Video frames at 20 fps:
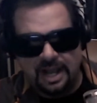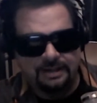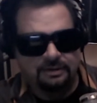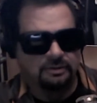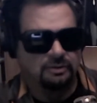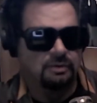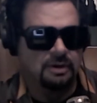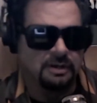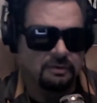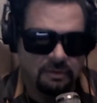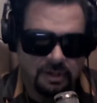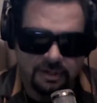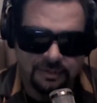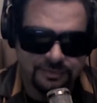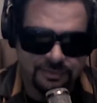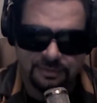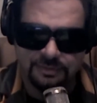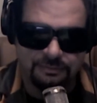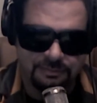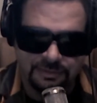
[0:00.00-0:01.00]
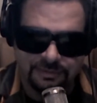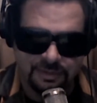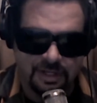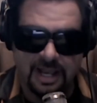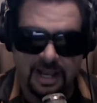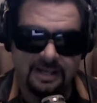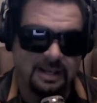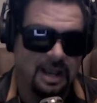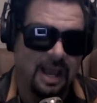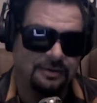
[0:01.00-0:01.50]
don't know what it was. It was,
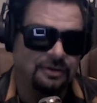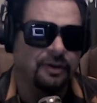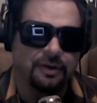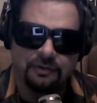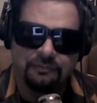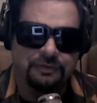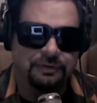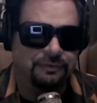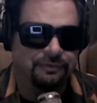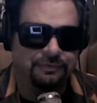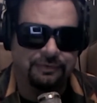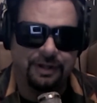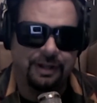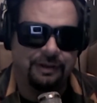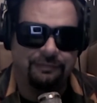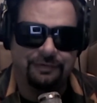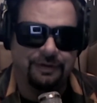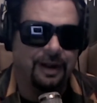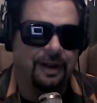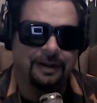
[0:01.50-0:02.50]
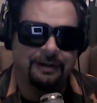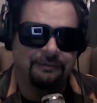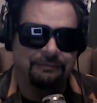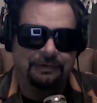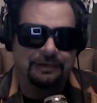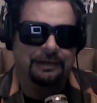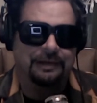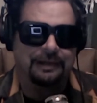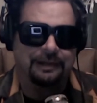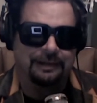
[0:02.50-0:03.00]
I took a few sniffs and I didn't
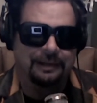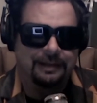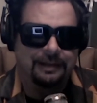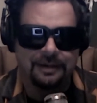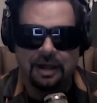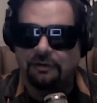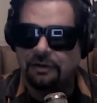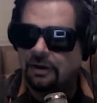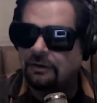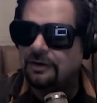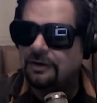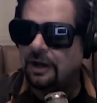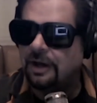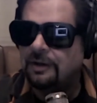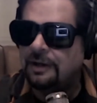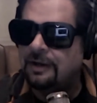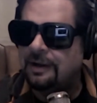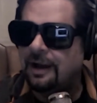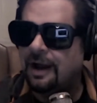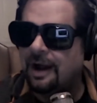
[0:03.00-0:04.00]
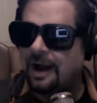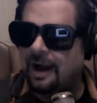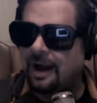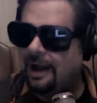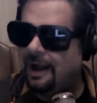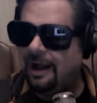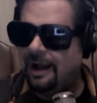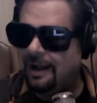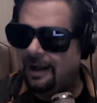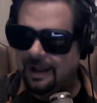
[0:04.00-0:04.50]
feel anything. No.
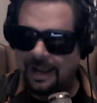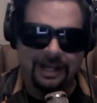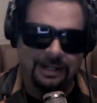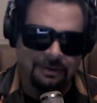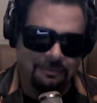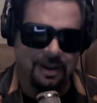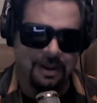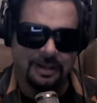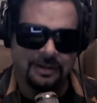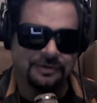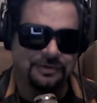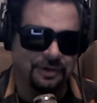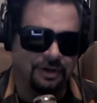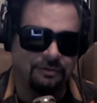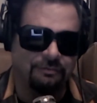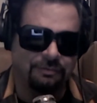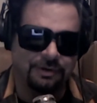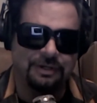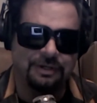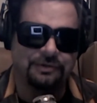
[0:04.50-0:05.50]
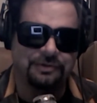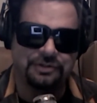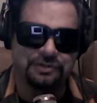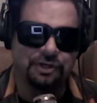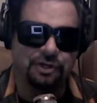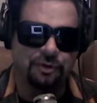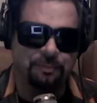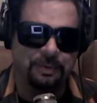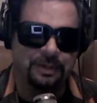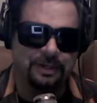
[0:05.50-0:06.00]
Anyway, so real
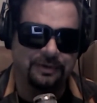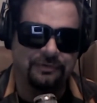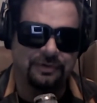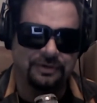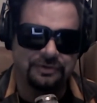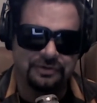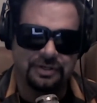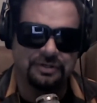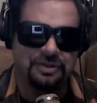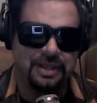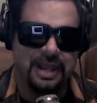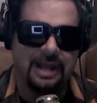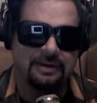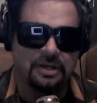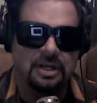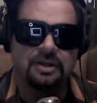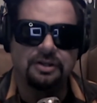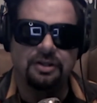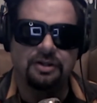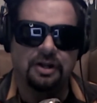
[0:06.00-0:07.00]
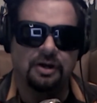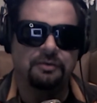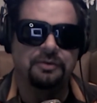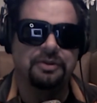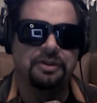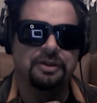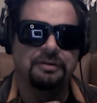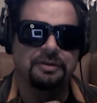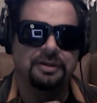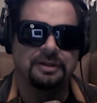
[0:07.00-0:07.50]
stupid. It's just at
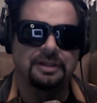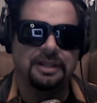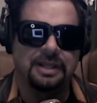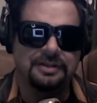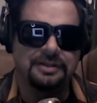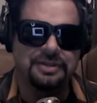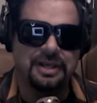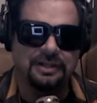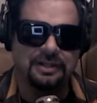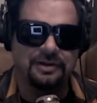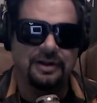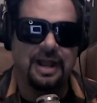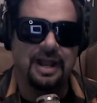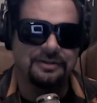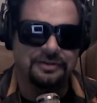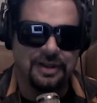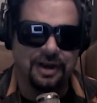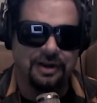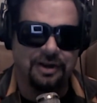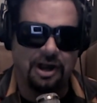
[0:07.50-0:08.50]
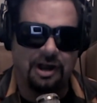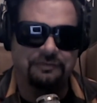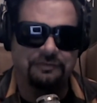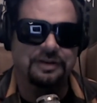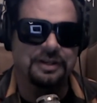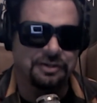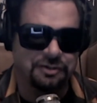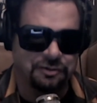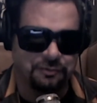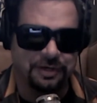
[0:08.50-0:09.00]
the kids getting their heads cut off in
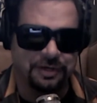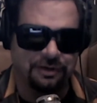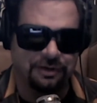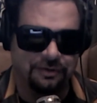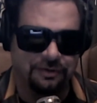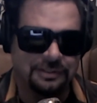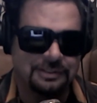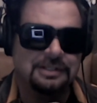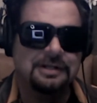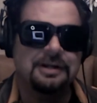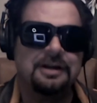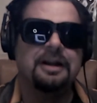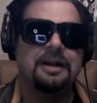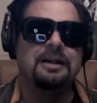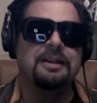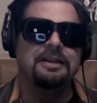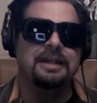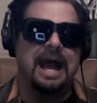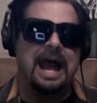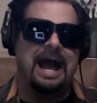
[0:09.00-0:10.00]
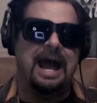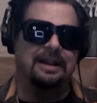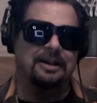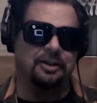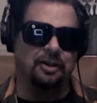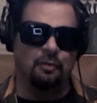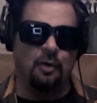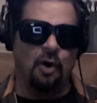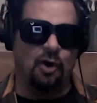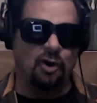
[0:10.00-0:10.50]
Israel, that
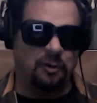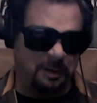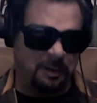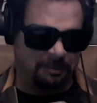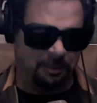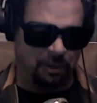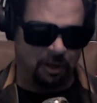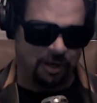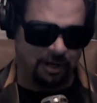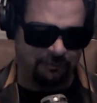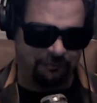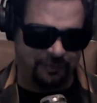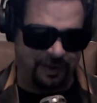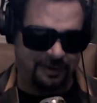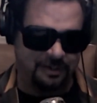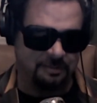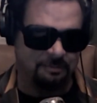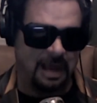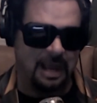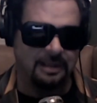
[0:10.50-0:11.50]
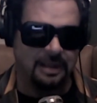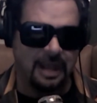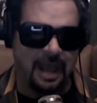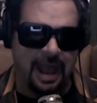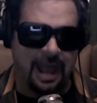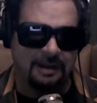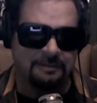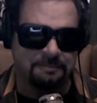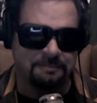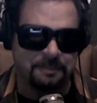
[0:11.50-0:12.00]
the woke people aren't offended by
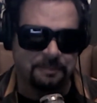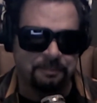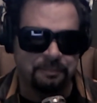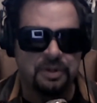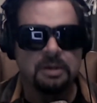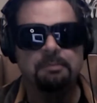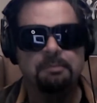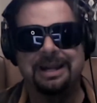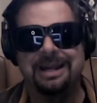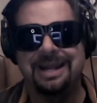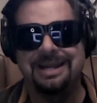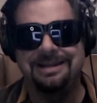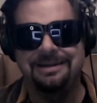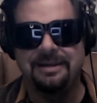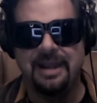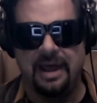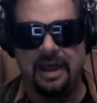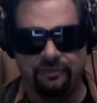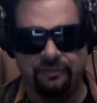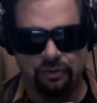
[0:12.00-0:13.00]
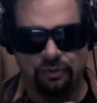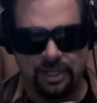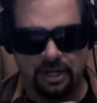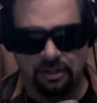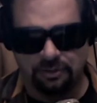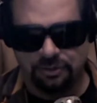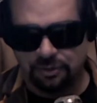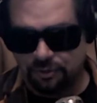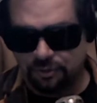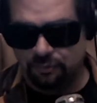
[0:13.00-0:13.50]
that. But a devil
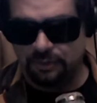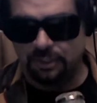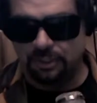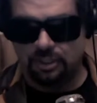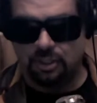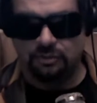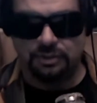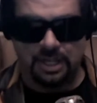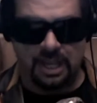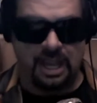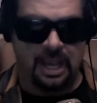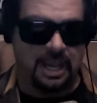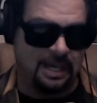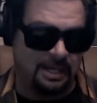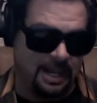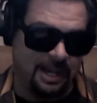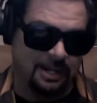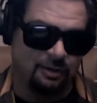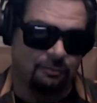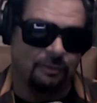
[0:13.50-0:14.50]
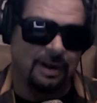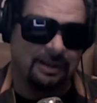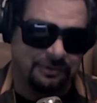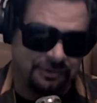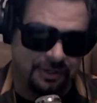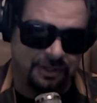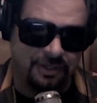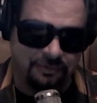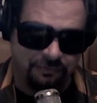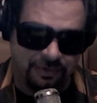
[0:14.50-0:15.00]
character doing cocaine at a
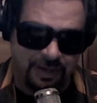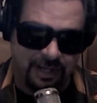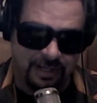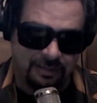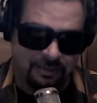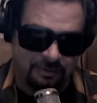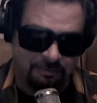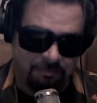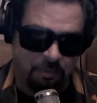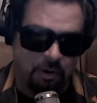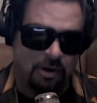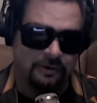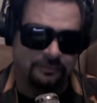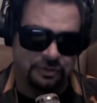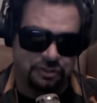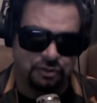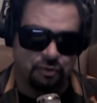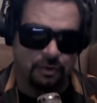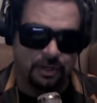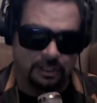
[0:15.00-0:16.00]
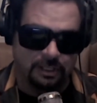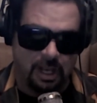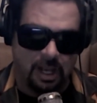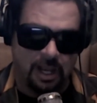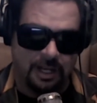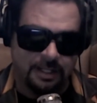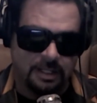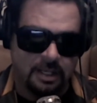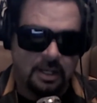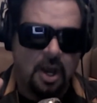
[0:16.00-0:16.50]
wrestling event, part of a
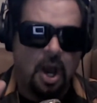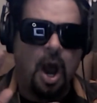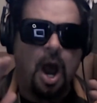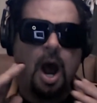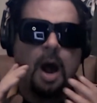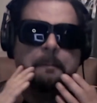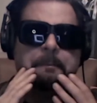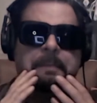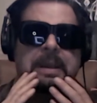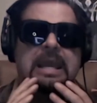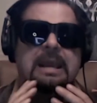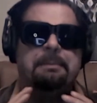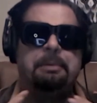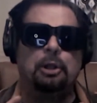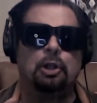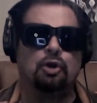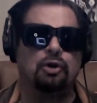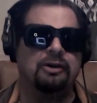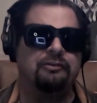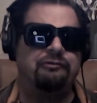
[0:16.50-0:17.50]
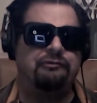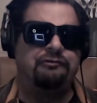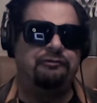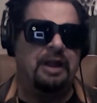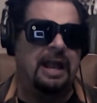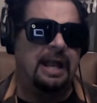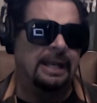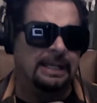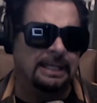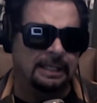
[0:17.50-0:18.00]
storyline, people are
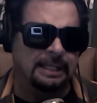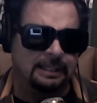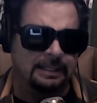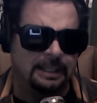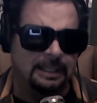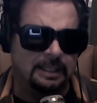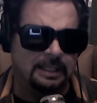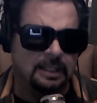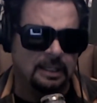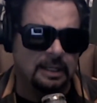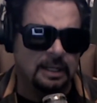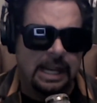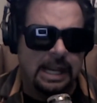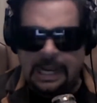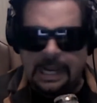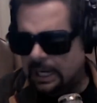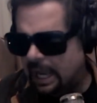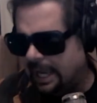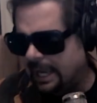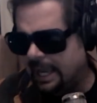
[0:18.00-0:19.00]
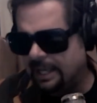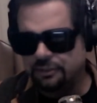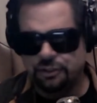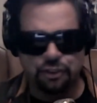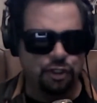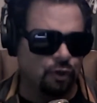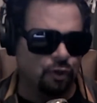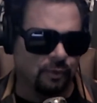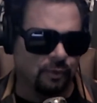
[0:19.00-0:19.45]
offended. And I had 2